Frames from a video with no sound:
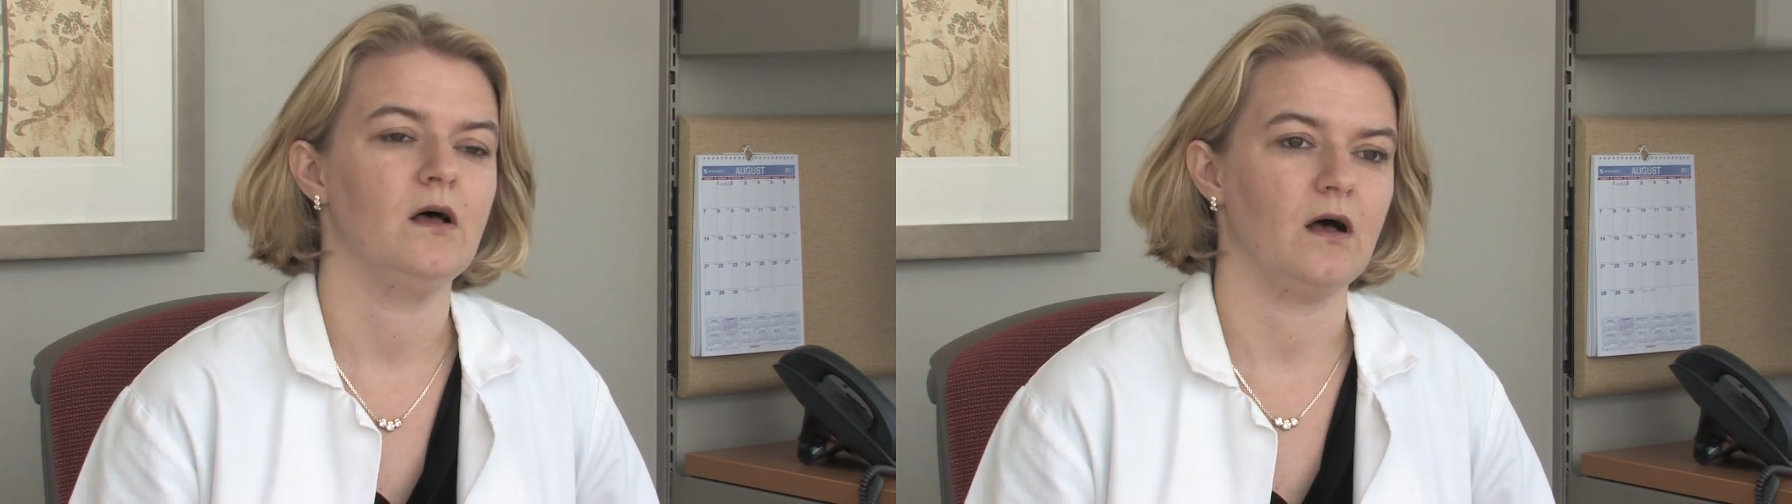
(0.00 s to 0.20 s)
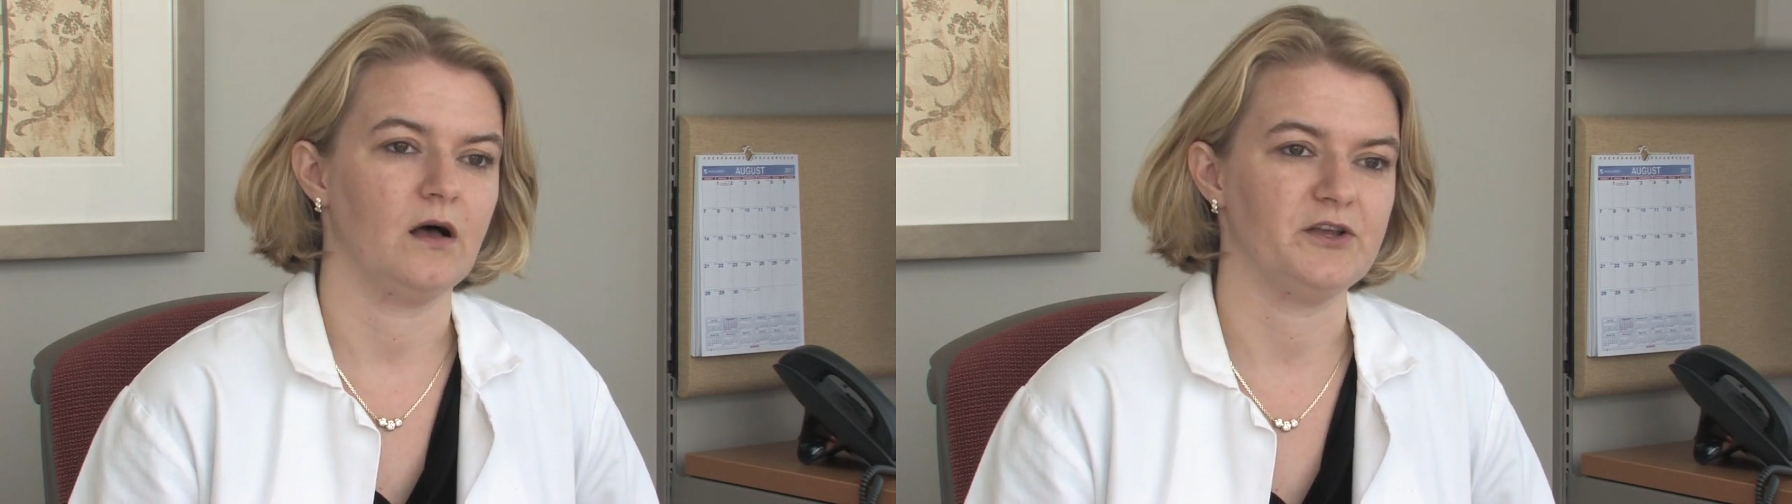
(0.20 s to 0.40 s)

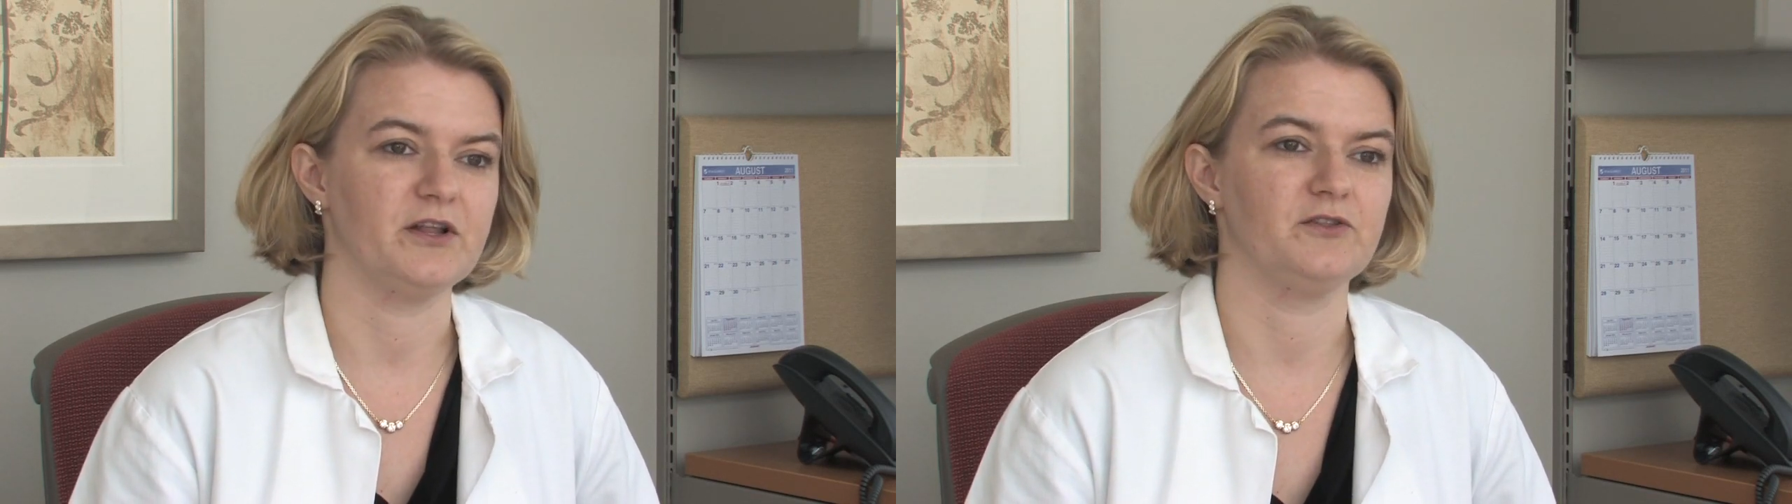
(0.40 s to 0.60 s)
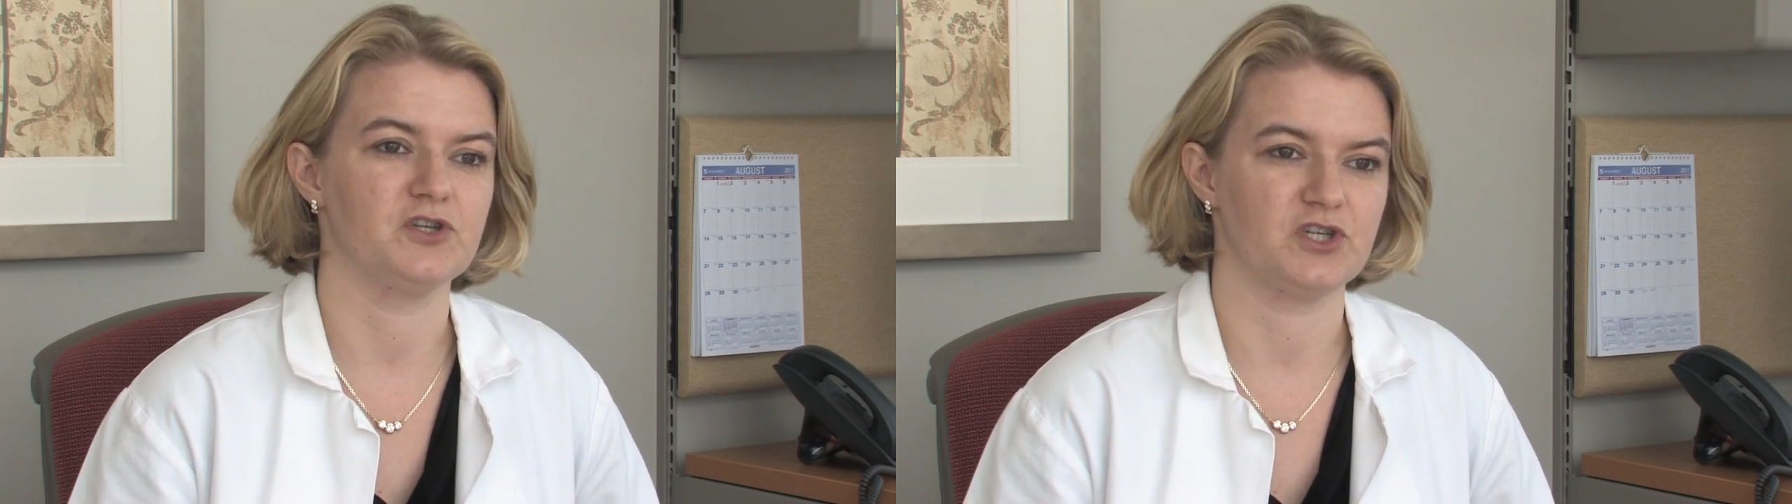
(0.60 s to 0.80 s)
uh, in
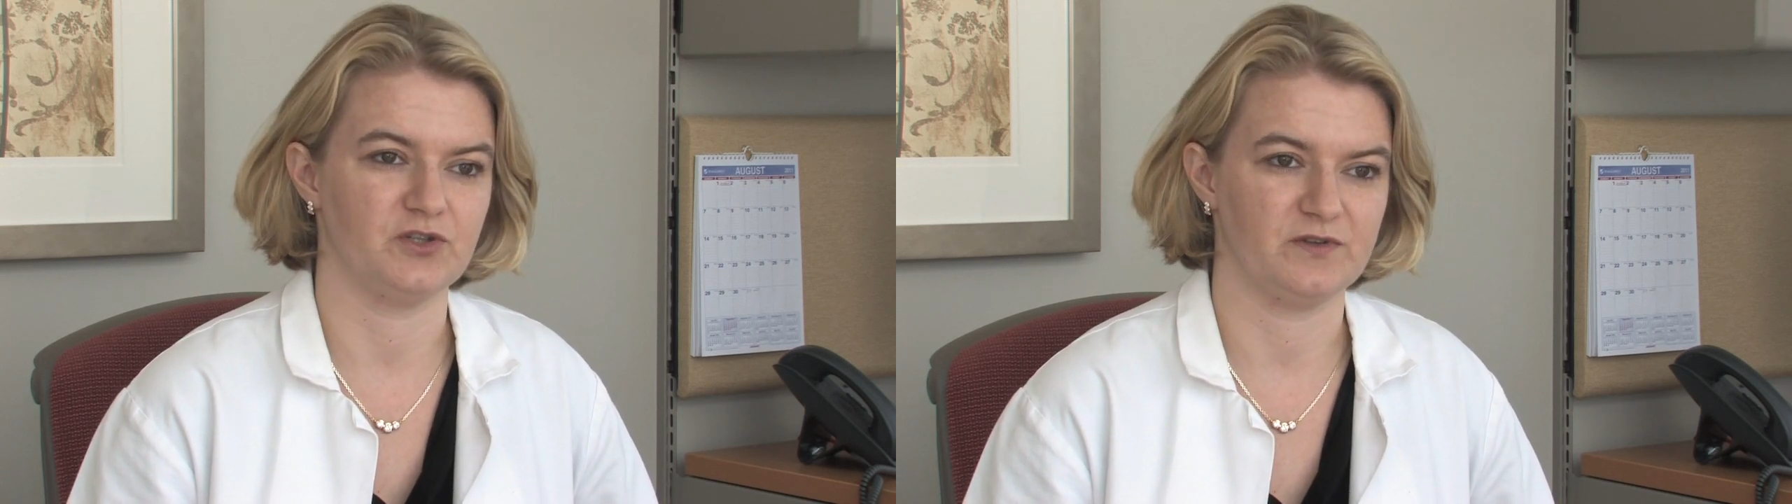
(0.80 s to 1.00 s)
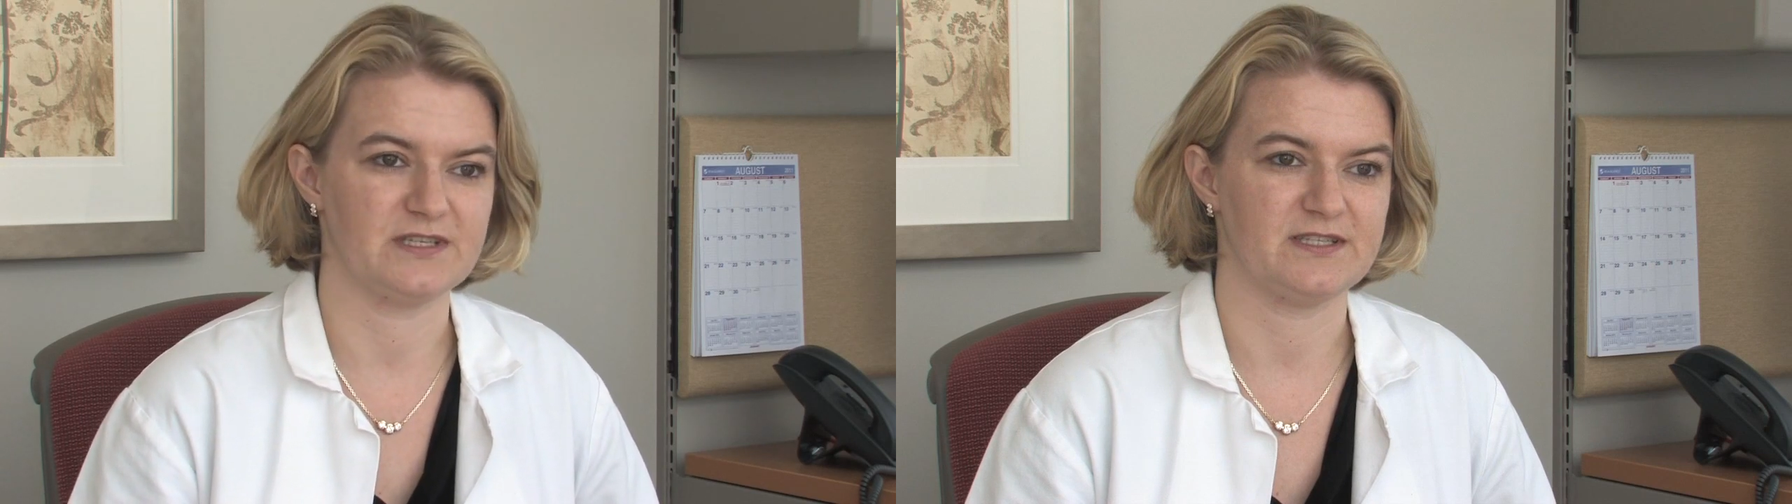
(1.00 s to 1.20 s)
addition to the